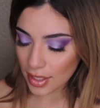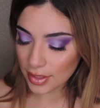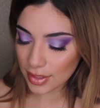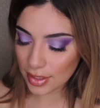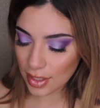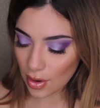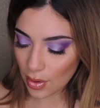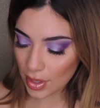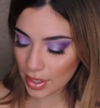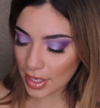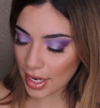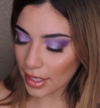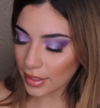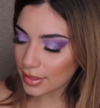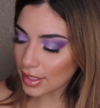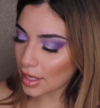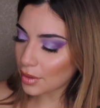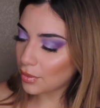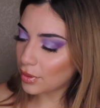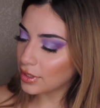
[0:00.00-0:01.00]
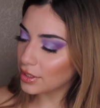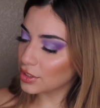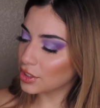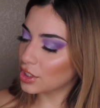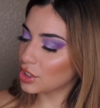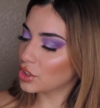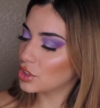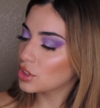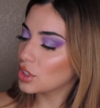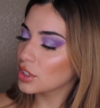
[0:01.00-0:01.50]
So next I want to
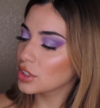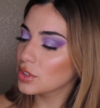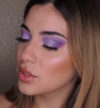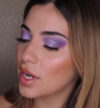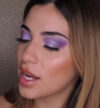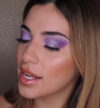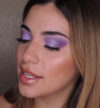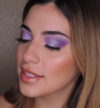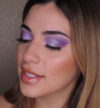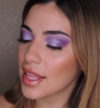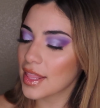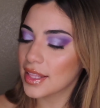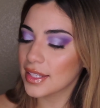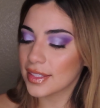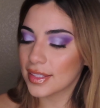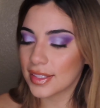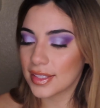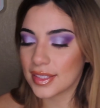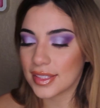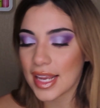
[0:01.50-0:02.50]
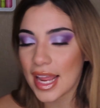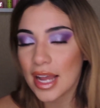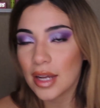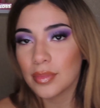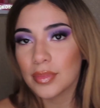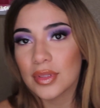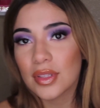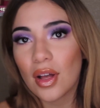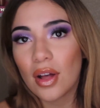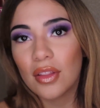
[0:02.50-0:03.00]
just show you guys the
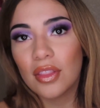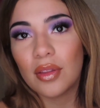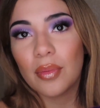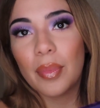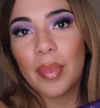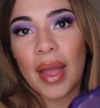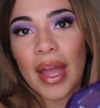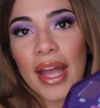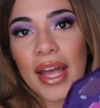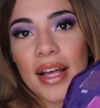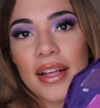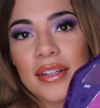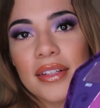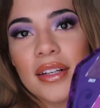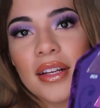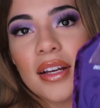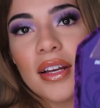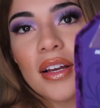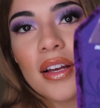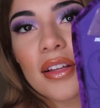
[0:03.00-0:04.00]
stamps on the pan.